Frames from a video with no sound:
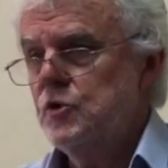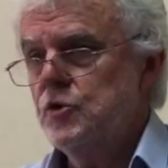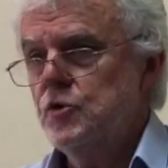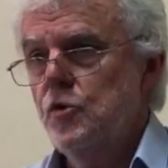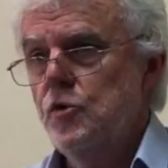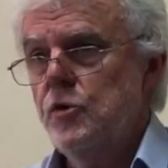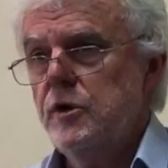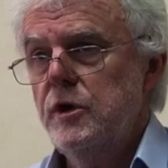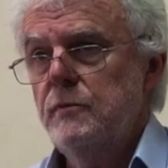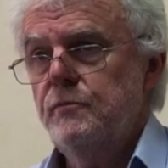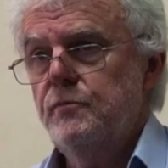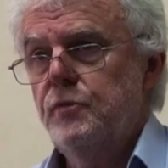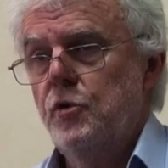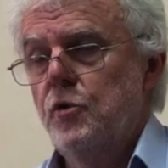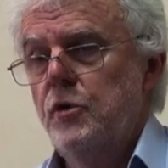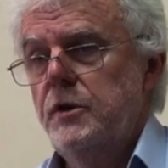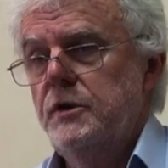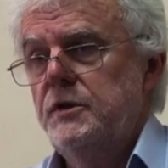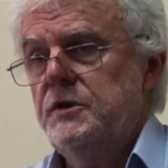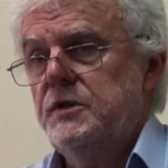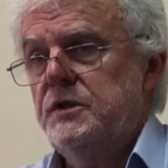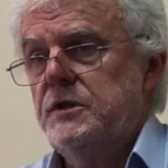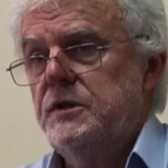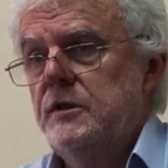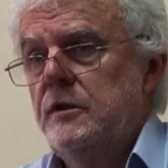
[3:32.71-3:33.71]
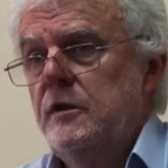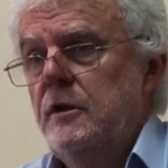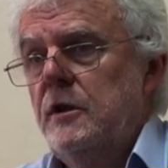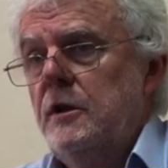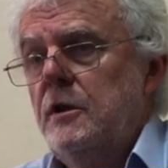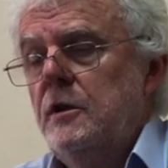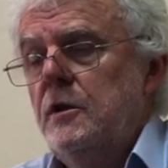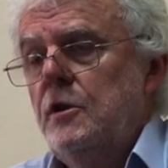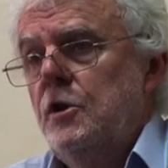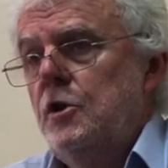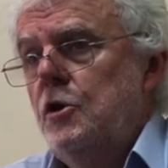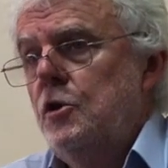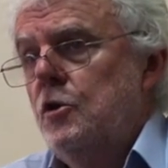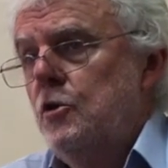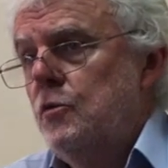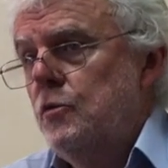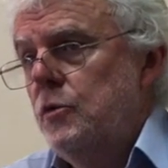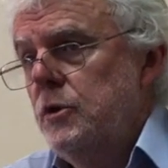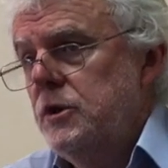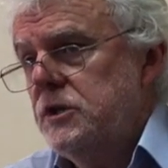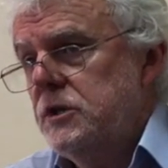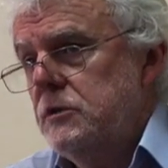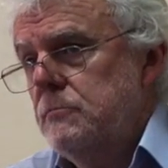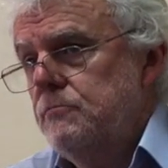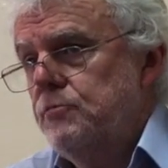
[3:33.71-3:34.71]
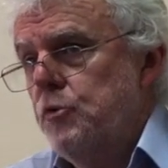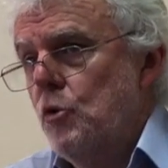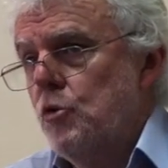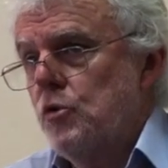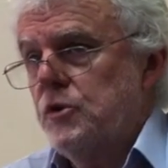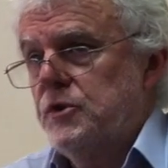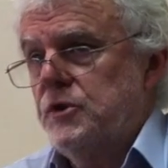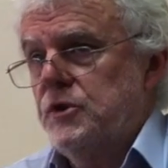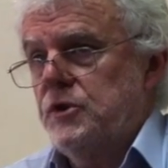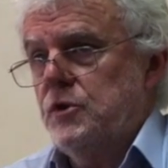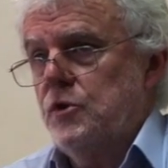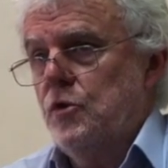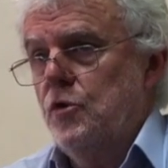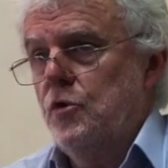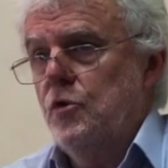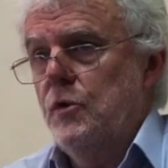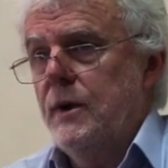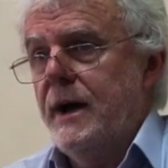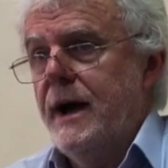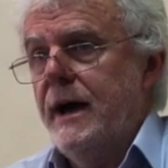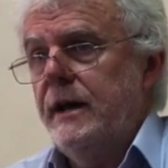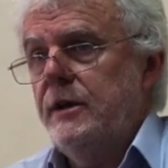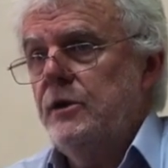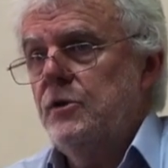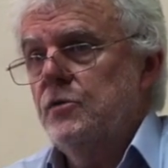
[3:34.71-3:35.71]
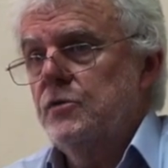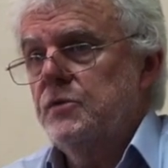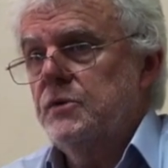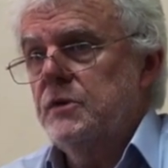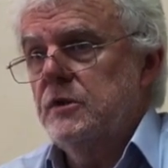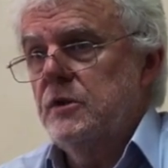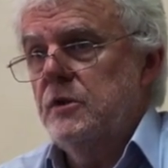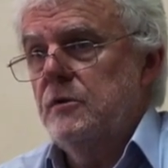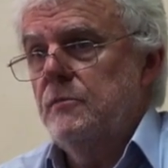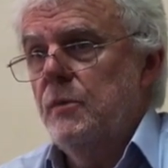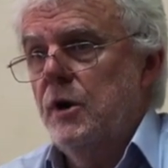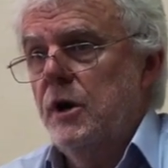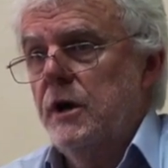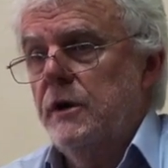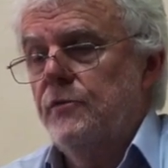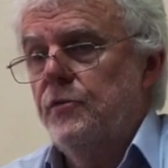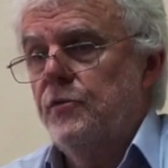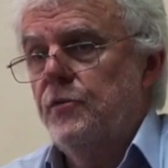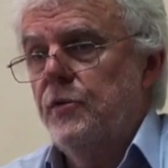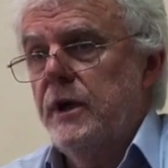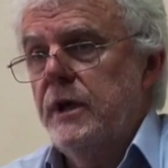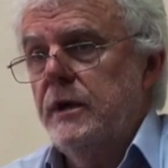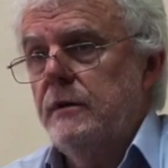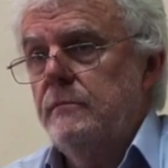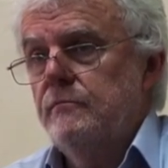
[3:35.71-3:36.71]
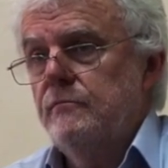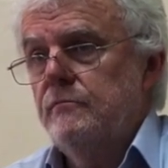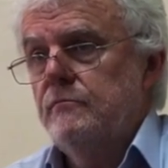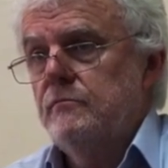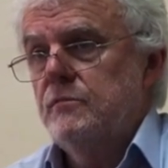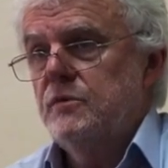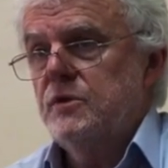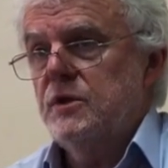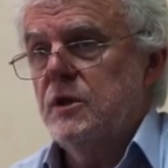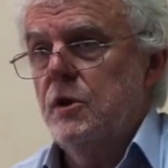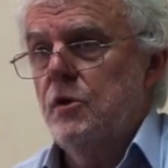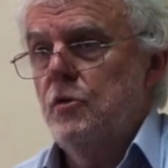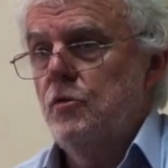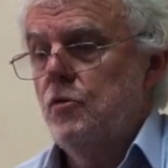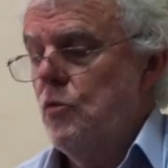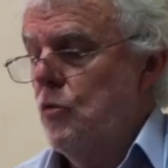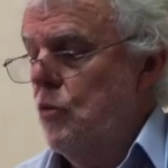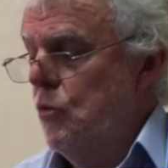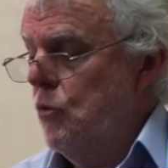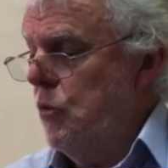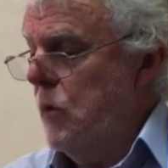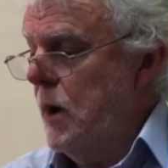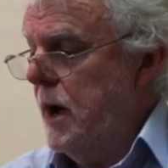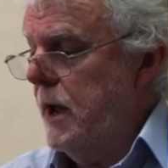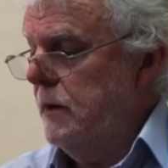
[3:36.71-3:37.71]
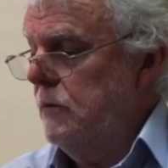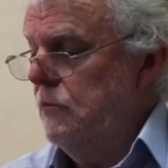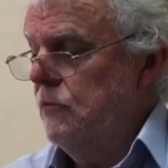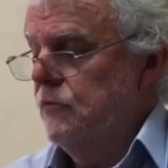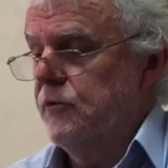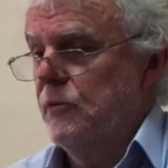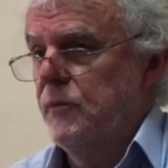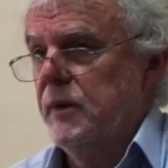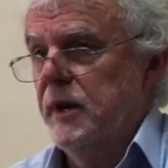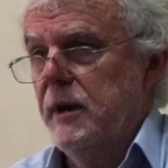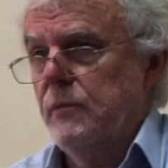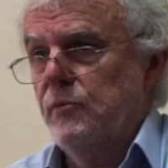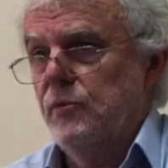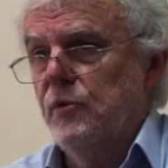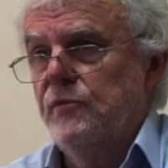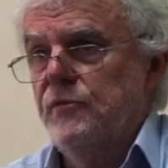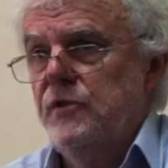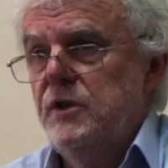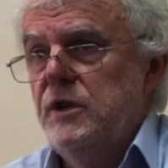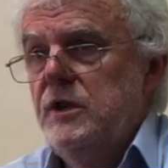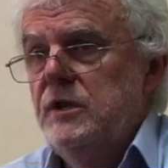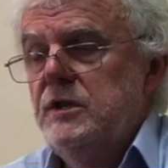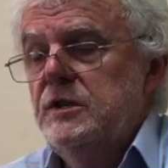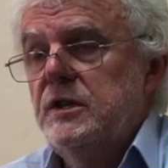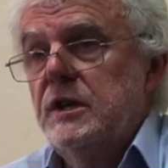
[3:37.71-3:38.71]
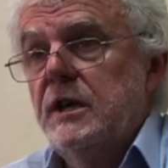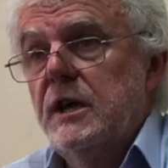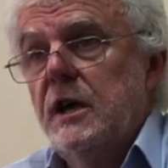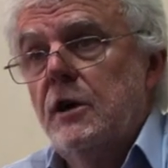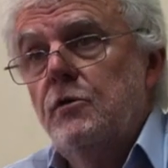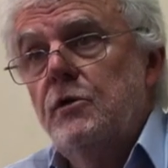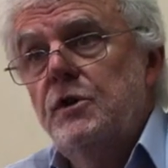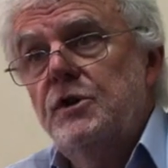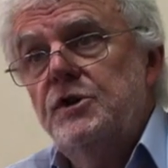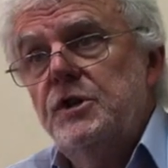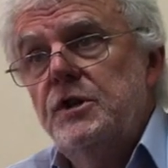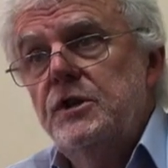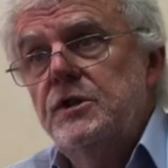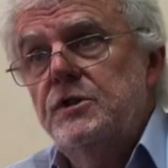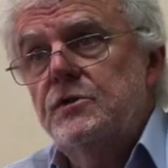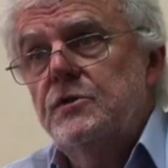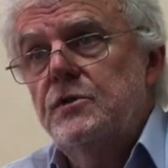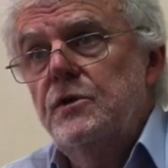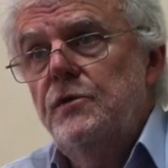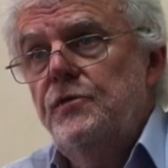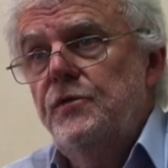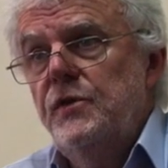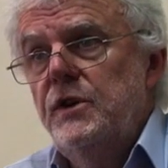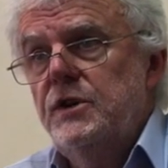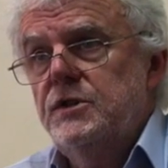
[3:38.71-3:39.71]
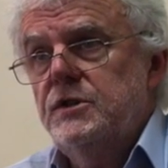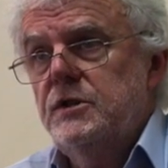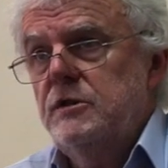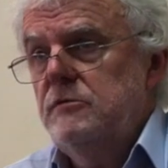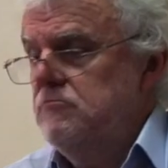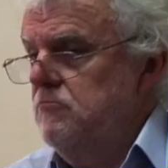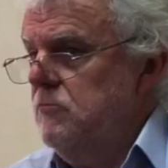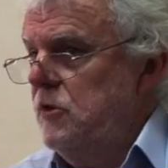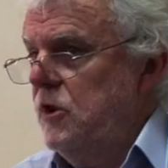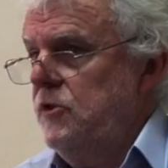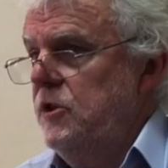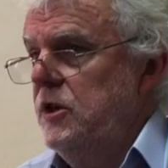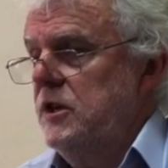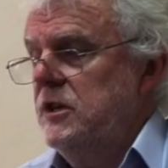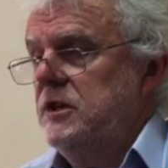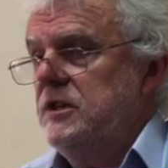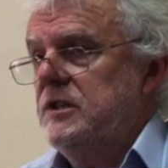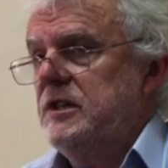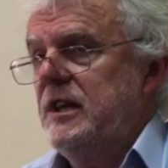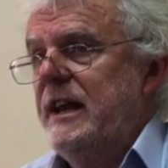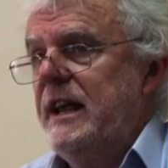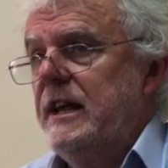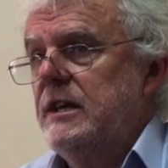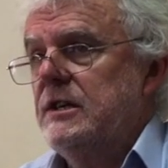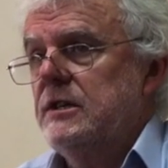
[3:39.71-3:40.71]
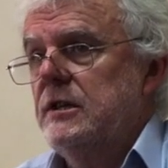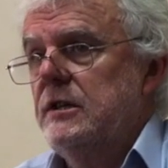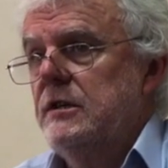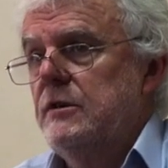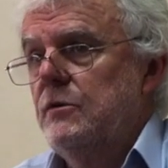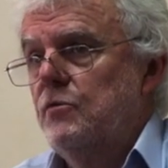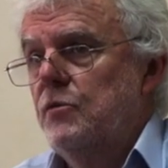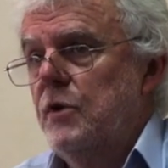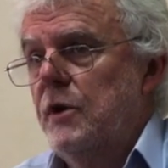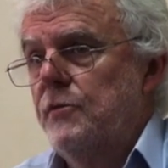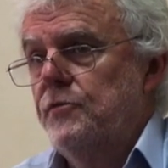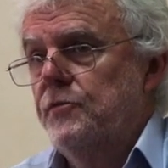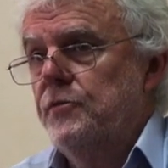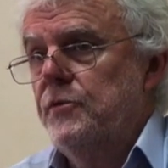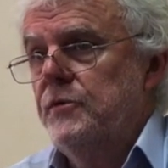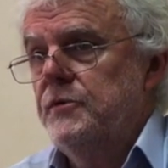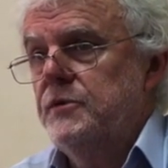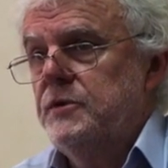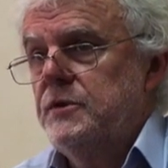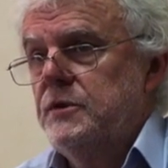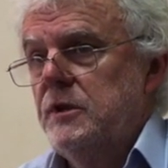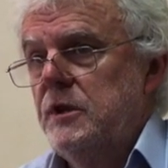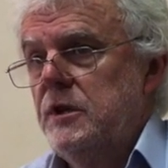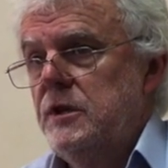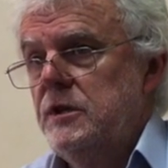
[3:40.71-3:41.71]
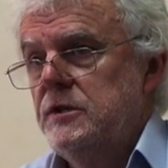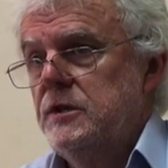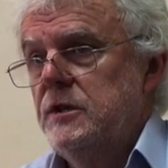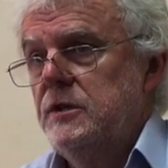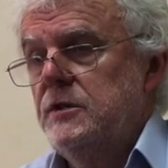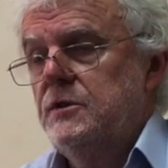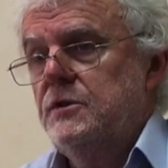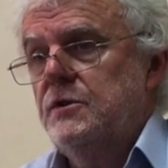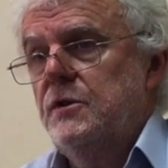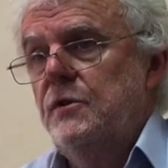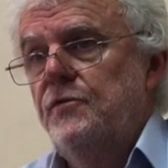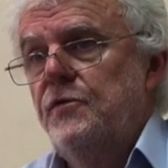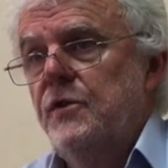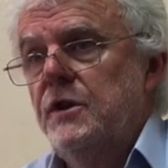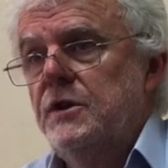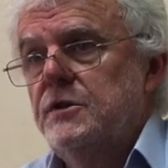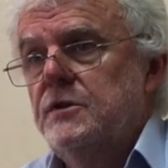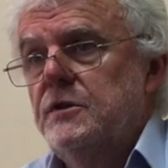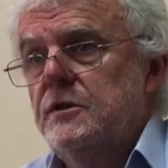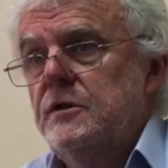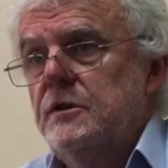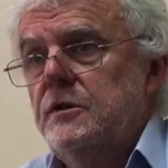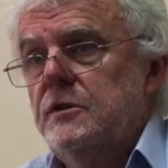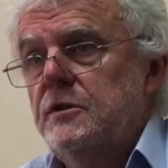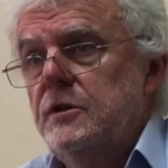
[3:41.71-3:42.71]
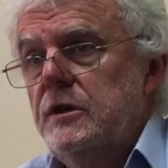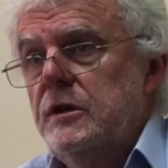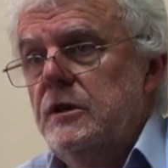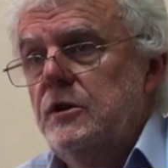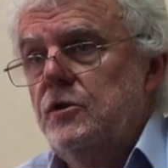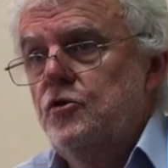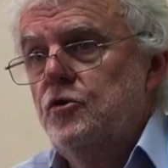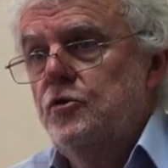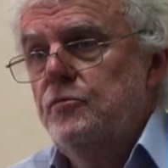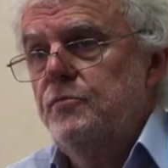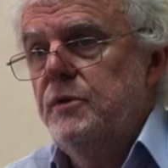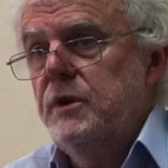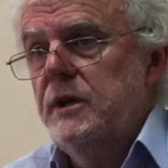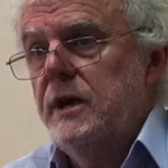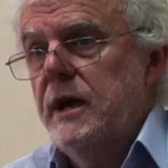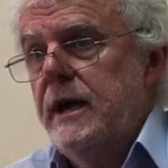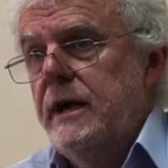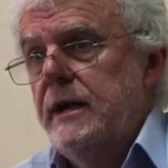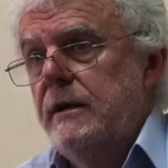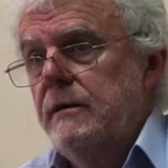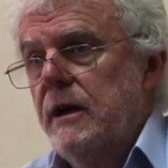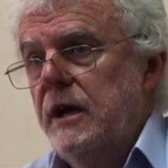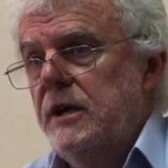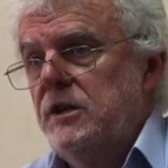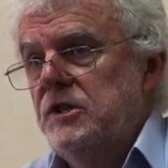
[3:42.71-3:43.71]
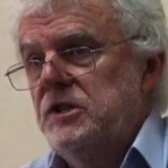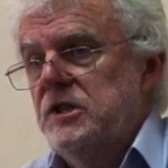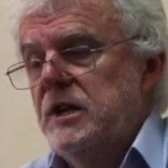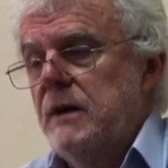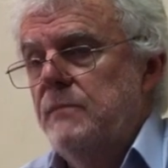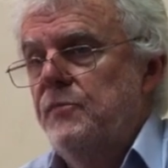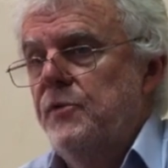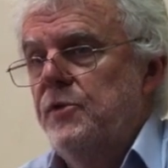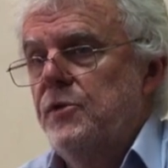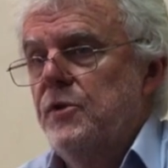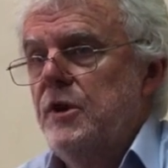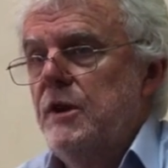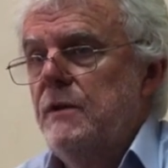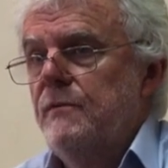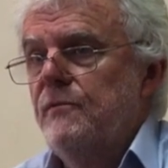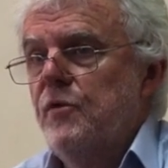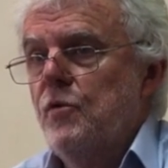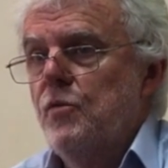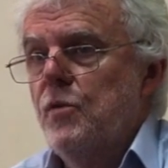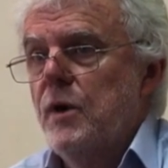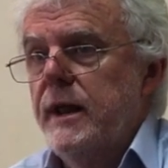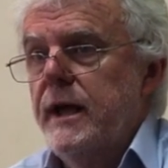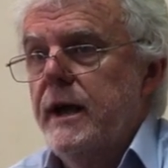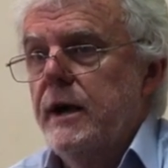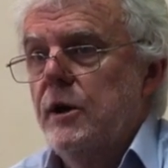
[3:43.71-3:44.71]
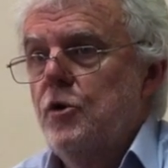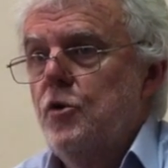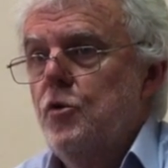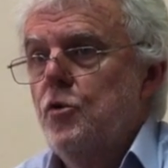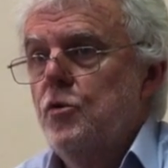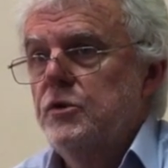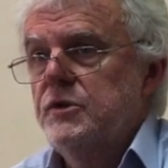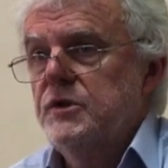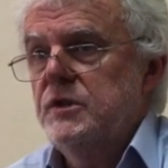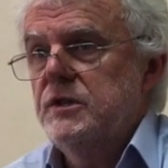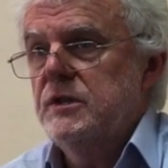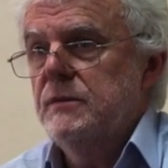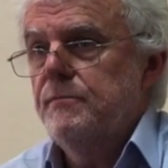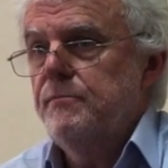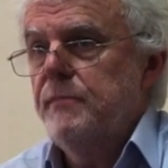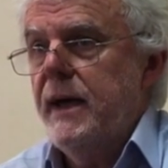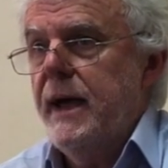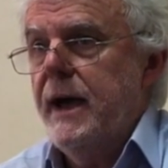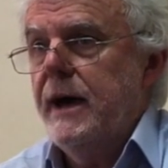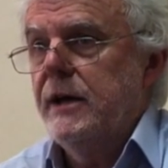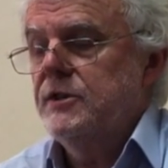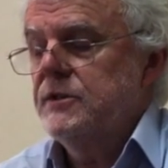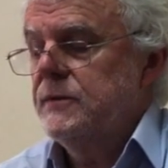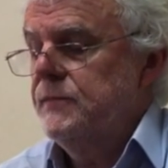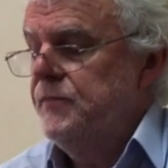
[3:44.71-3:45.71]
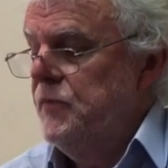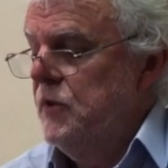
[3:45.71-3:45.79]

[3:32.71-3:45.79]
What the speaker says: talking points, recent books or articles that you might have read. So one from a number of years ago, is history fiction? I think is an excellent reference. Is history fiction indeed could be a sub-theme for what our course is about.